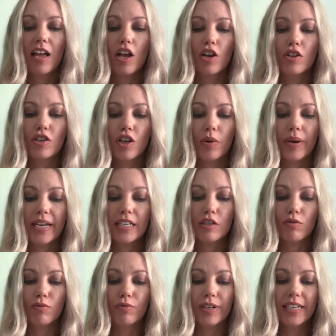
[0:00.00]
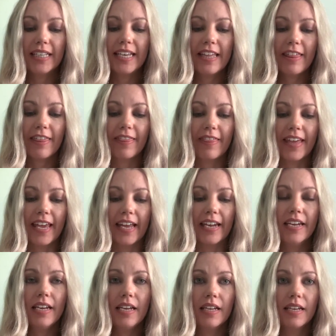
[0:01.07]
So it's really
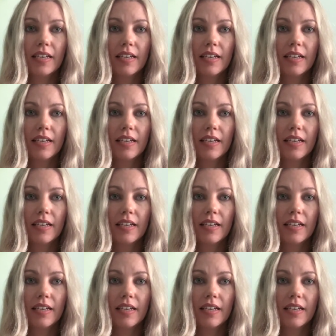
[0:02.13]
thin